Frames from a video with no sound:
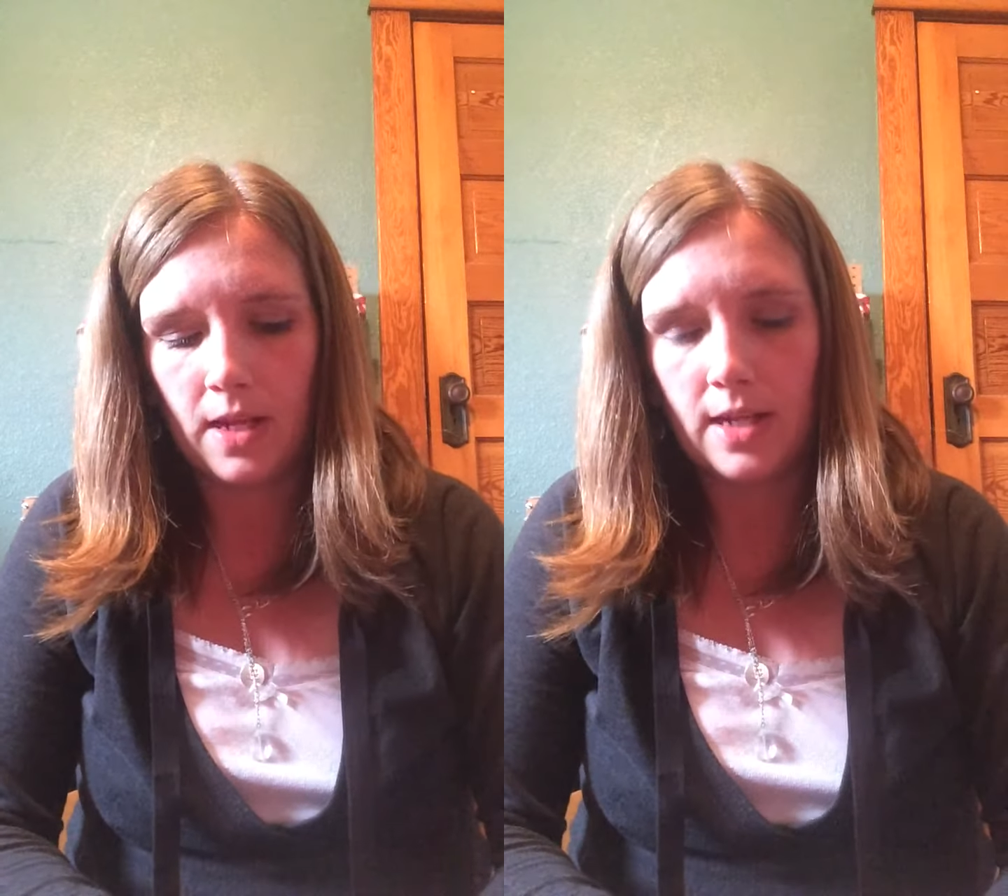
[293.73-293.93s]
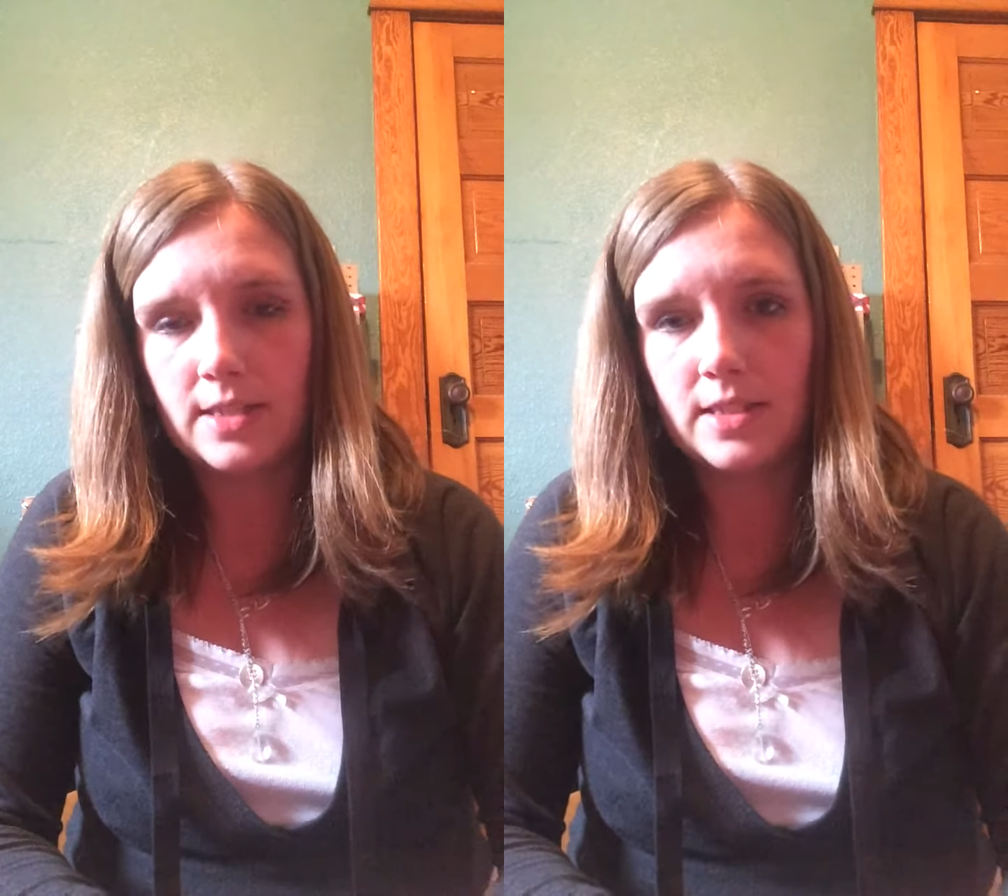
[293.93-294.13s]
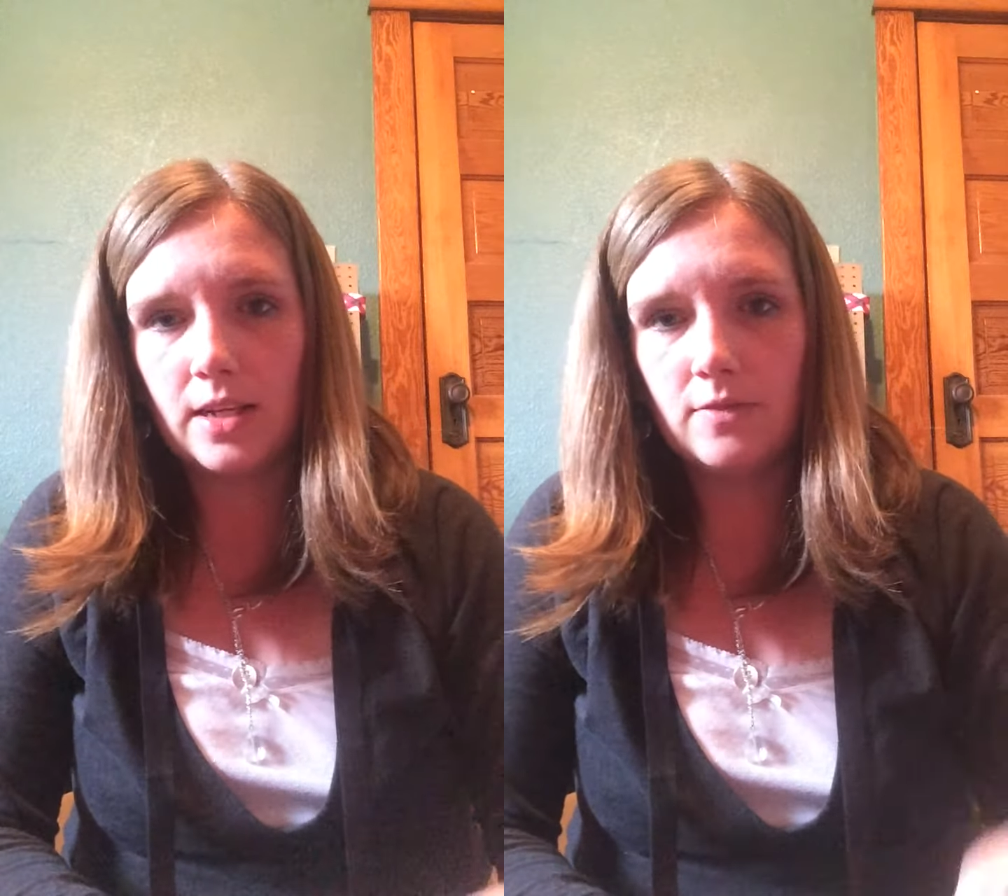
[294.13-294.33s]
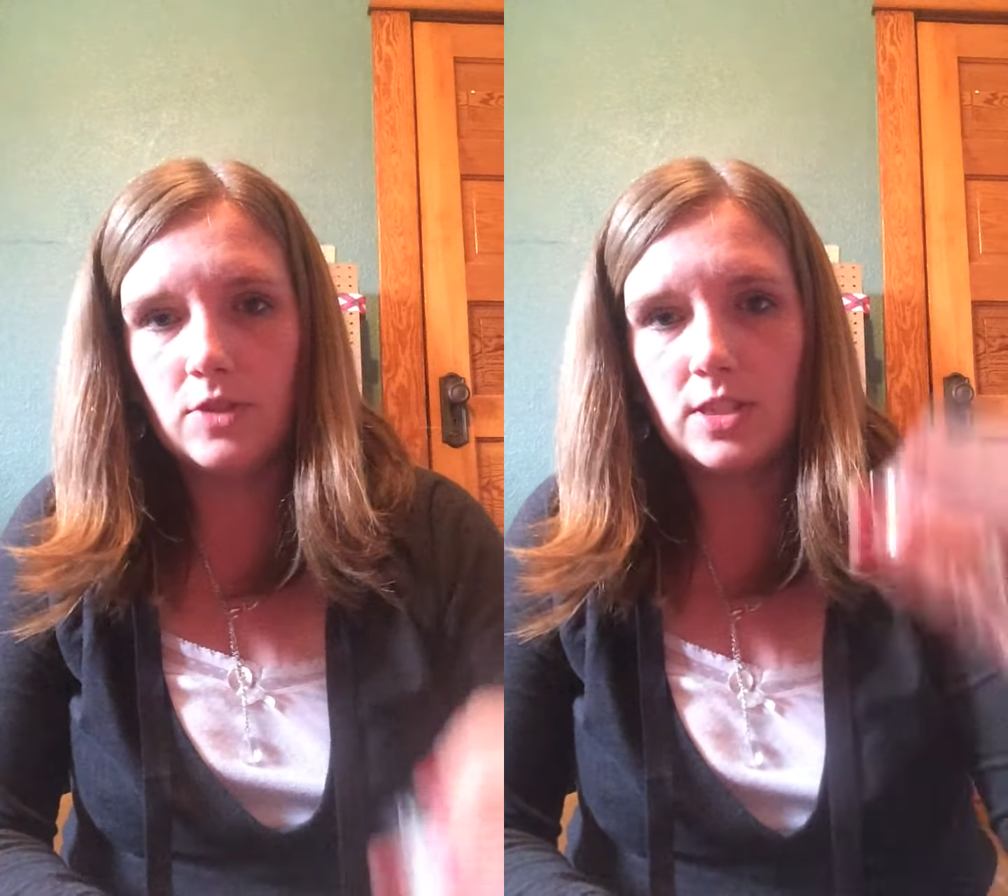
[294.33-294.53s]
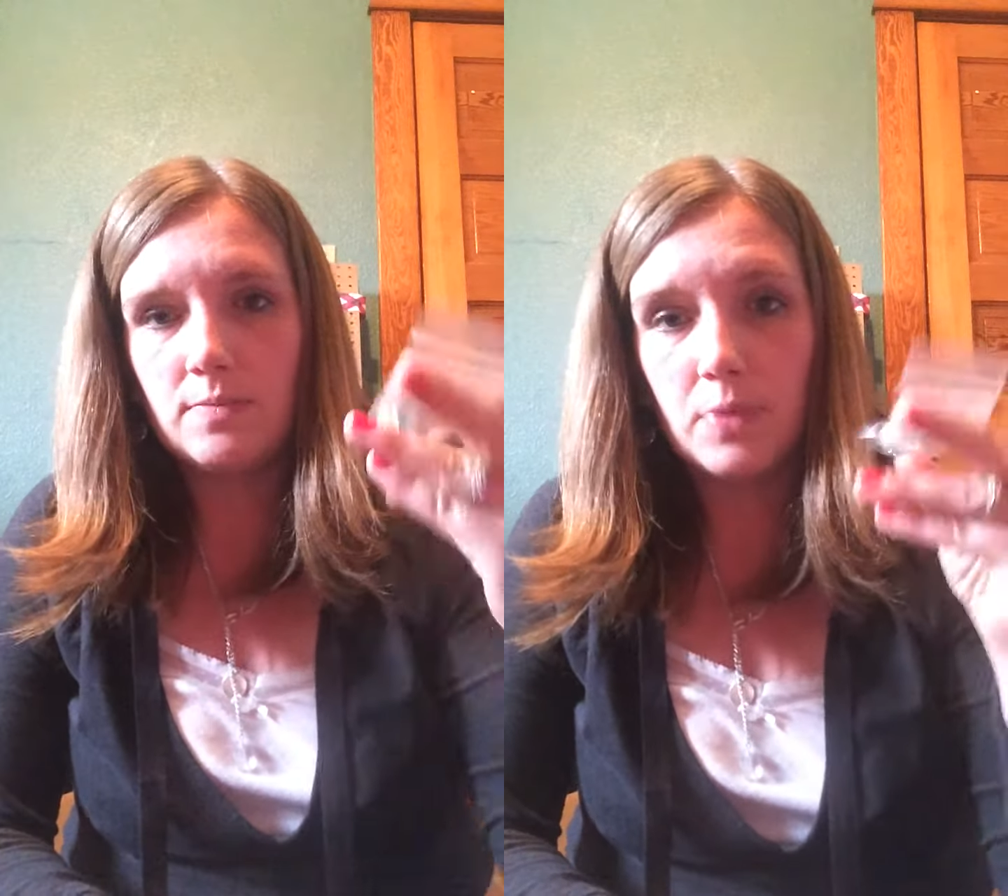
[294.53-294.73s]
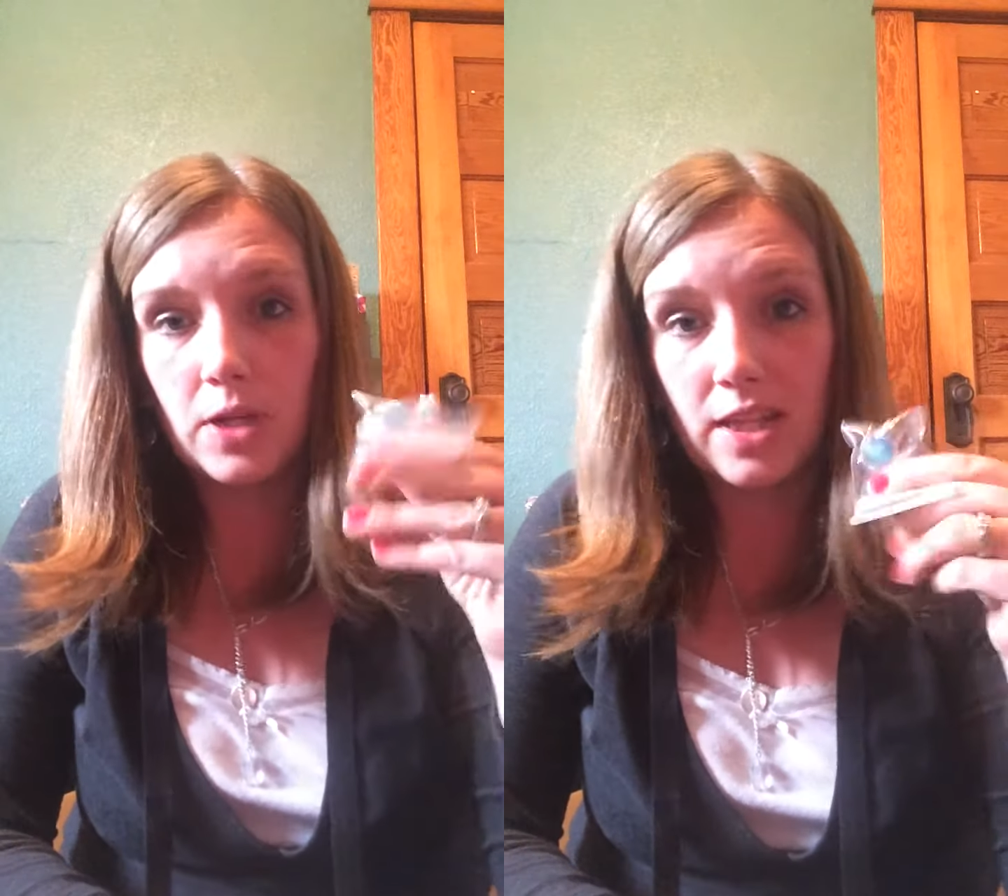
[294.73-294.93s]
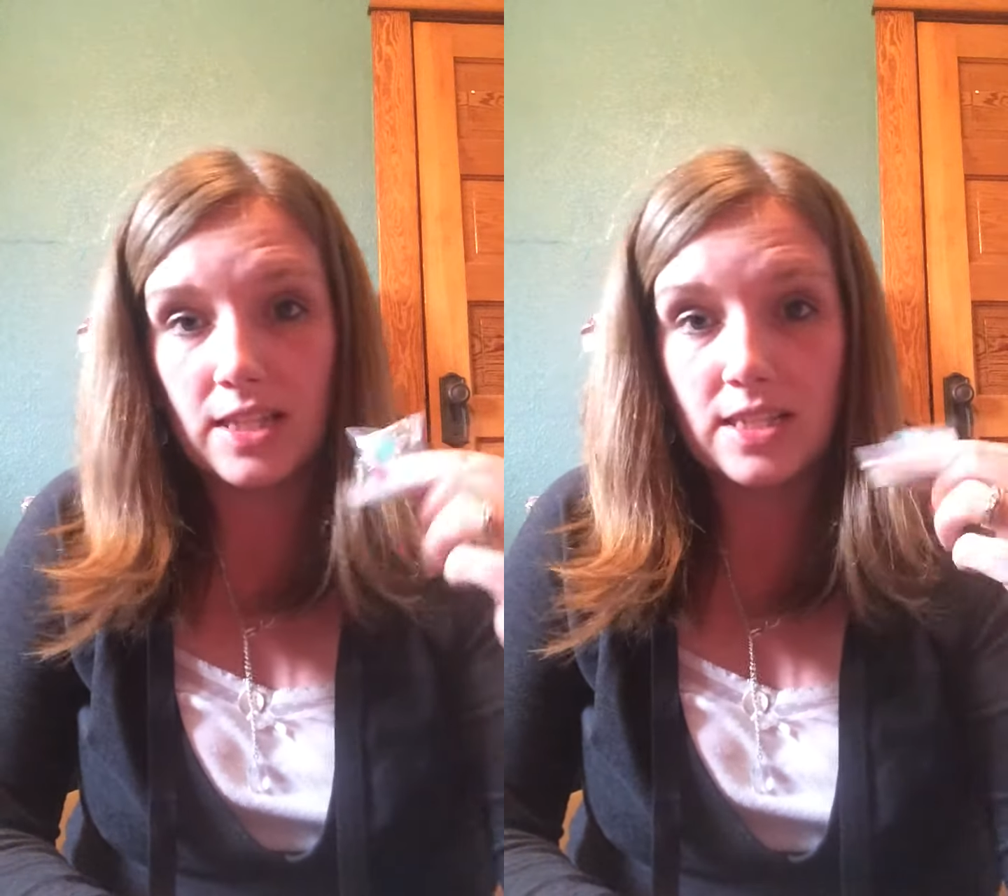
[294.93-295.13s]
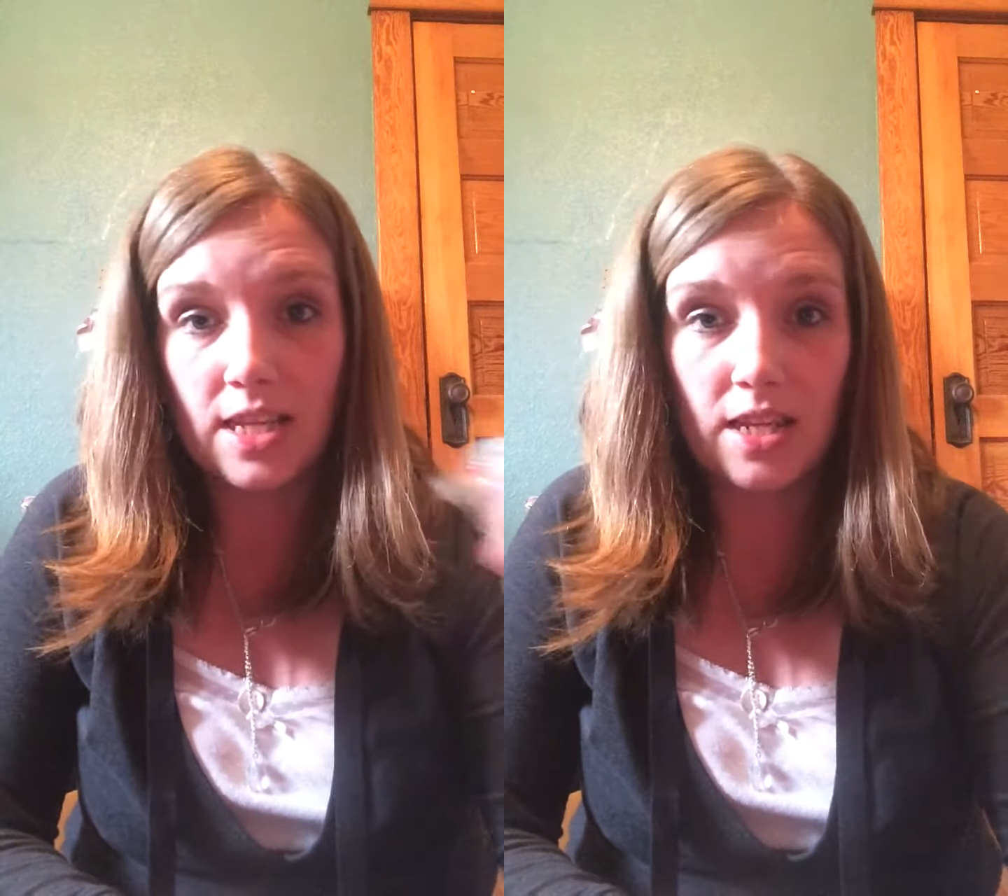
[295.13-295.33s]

instead of just putting this